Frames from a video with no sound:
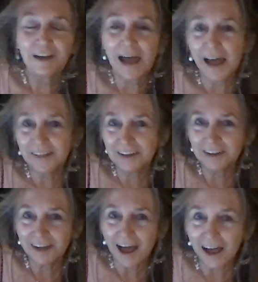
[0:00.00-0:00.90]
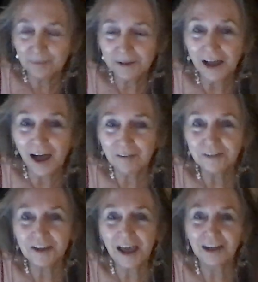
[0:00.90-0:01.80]
and the Academy of
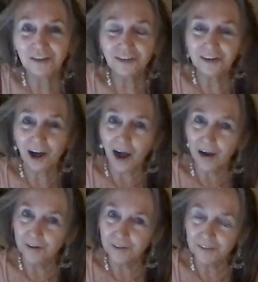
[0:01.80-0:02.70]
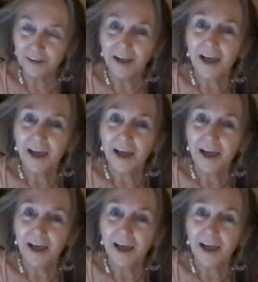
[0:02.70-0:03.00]
the Ancient Arts.